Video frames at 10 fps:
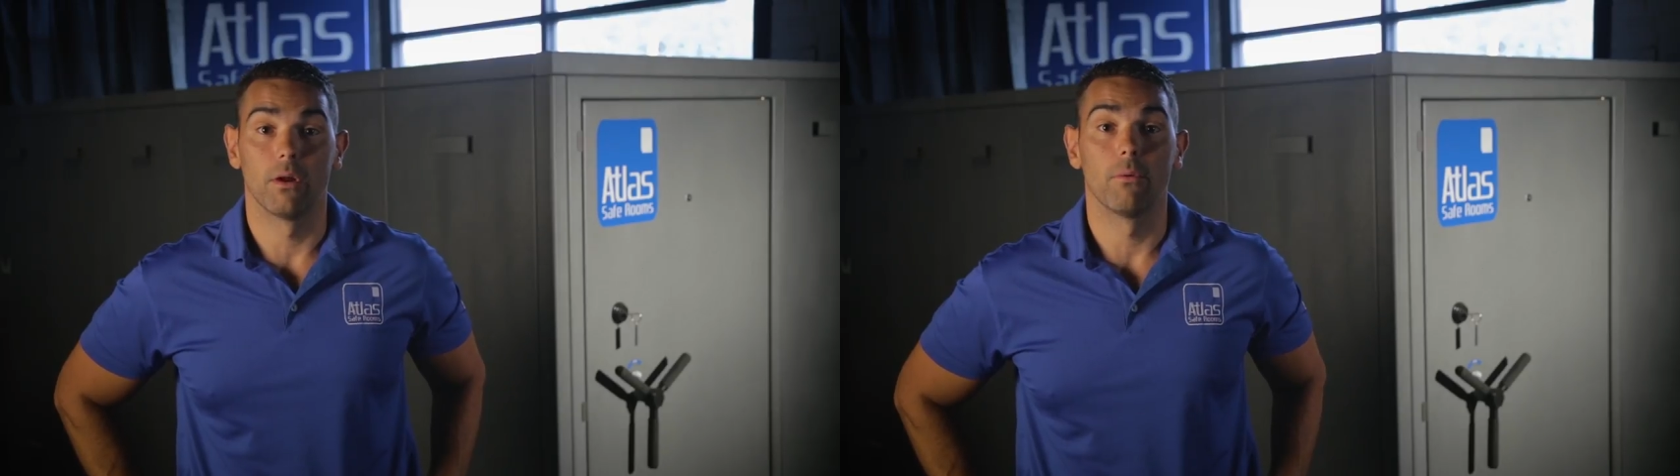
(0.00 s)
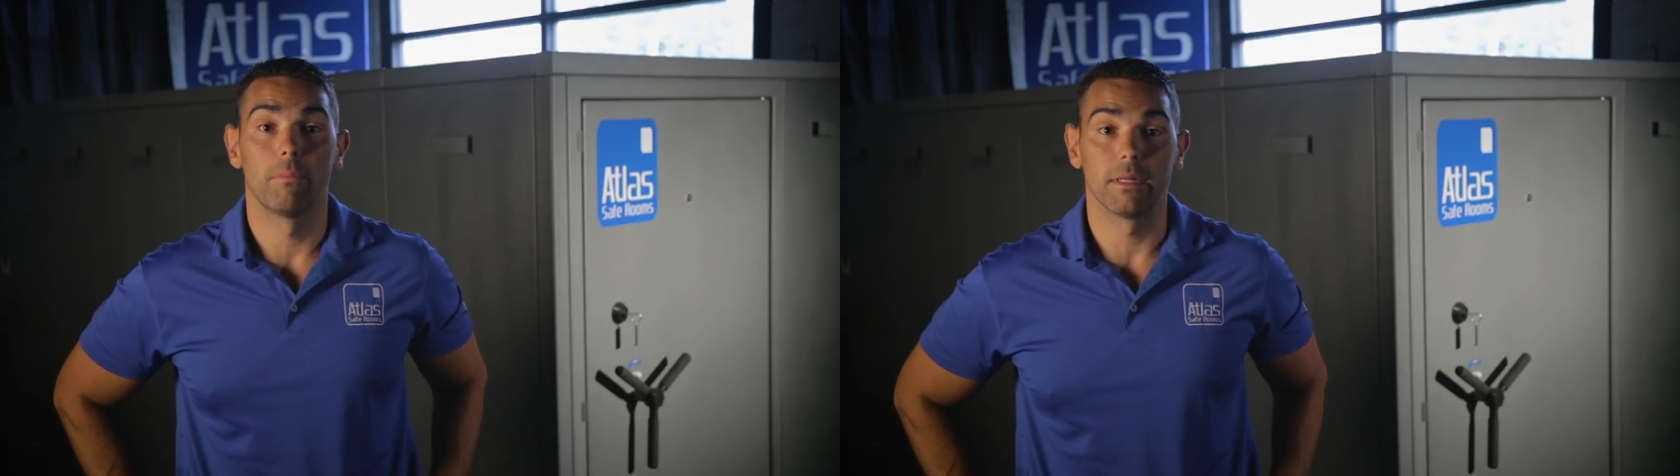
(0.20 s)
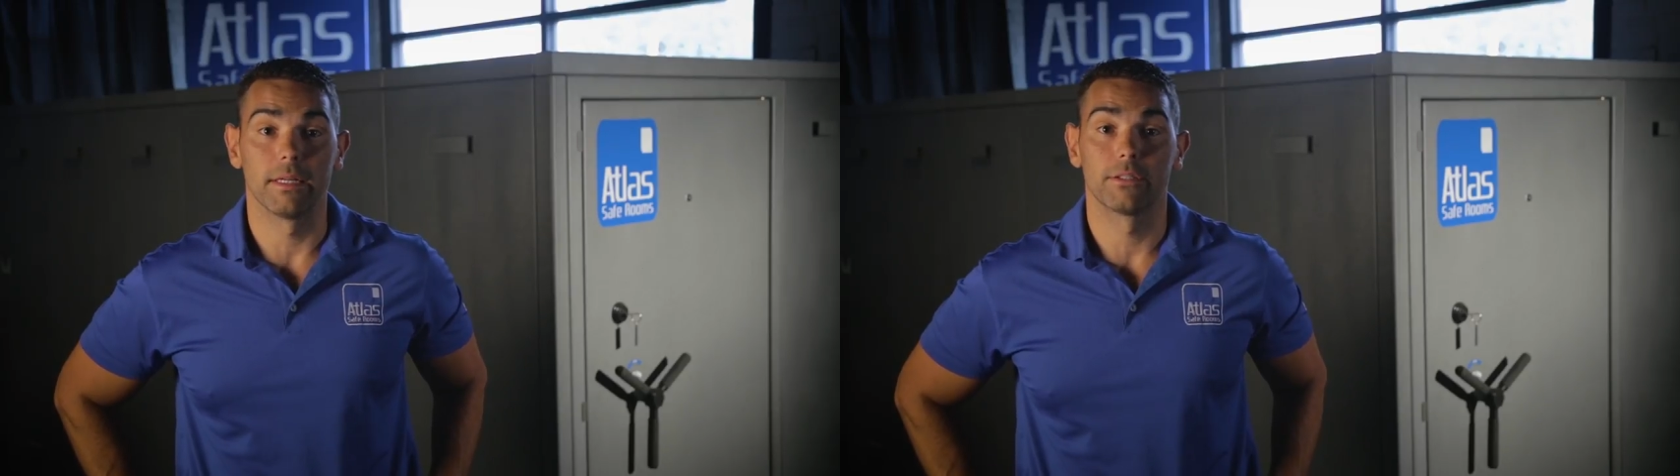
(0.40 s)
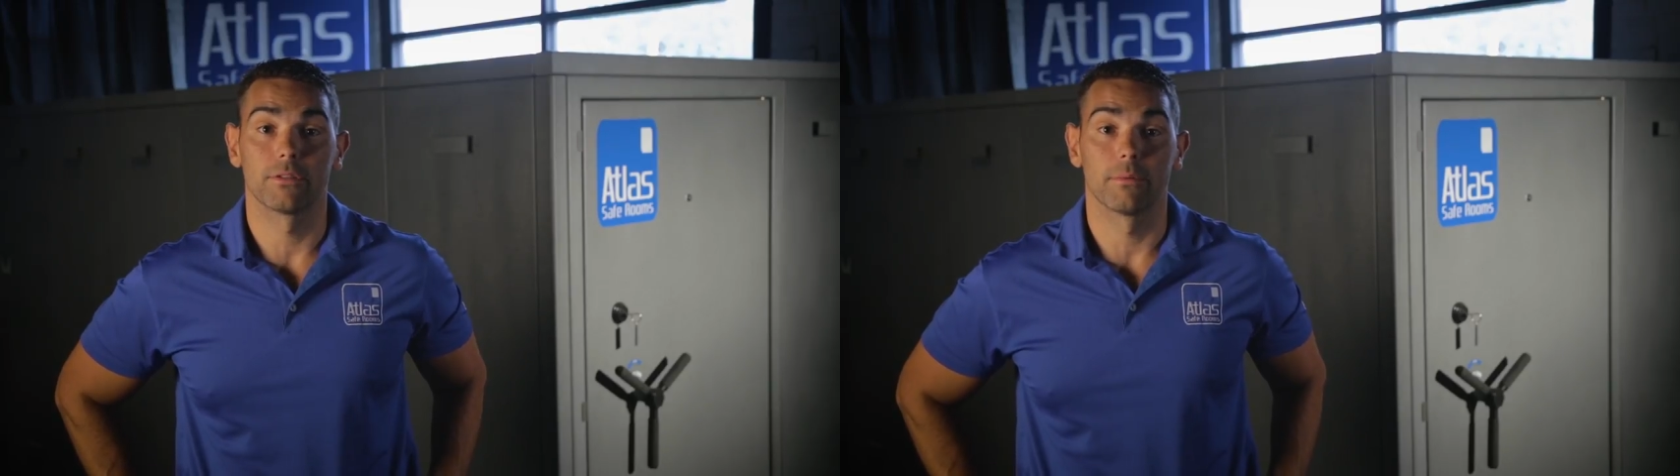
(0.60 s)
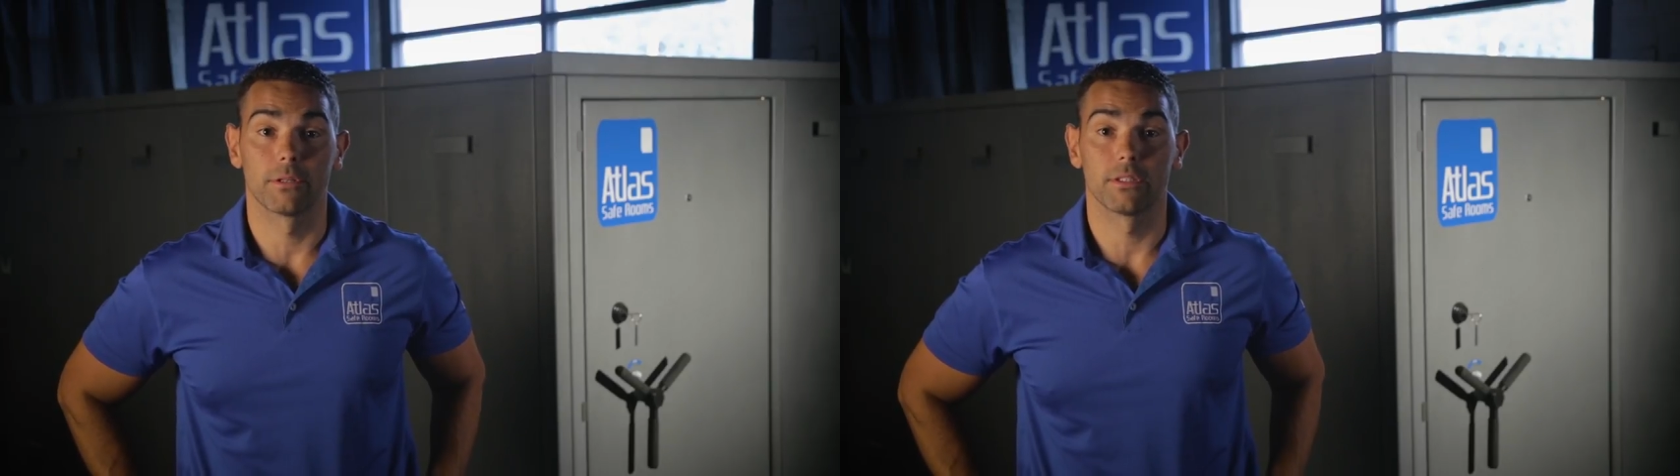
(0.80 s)
you know
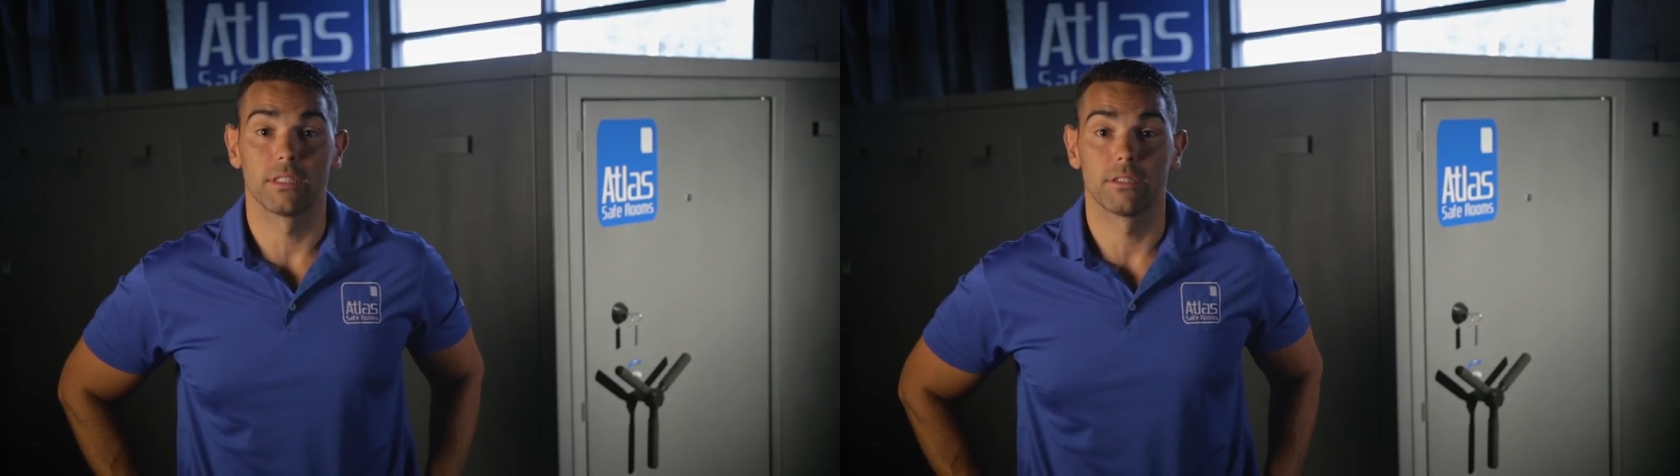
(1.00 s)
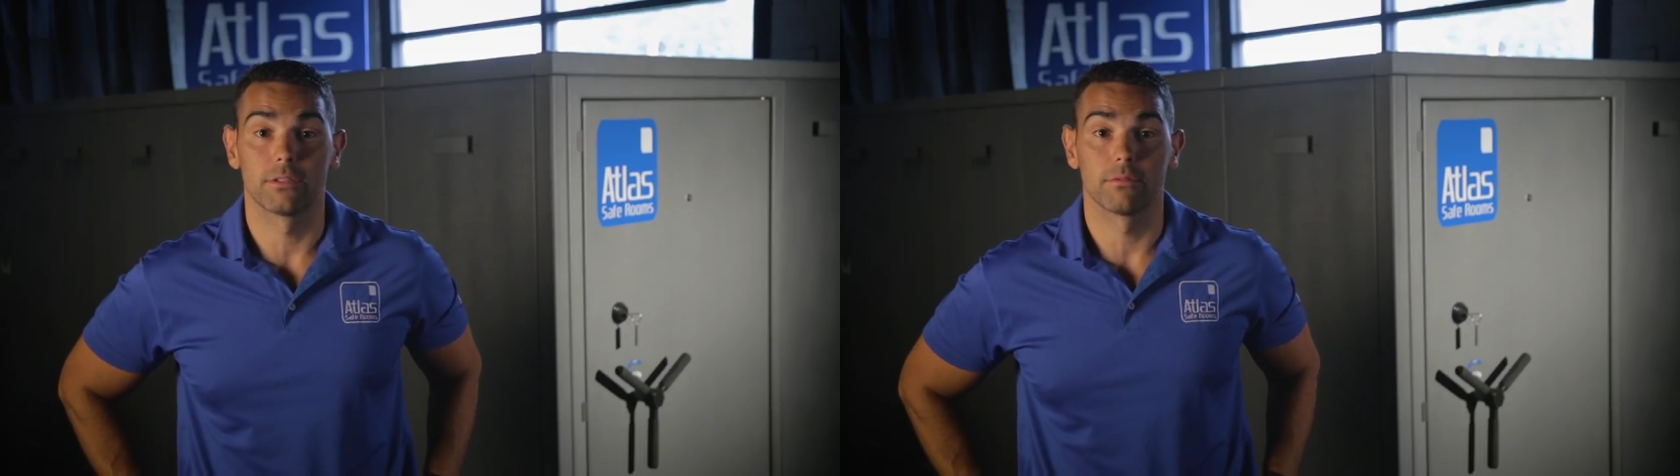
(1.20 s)
police or emergency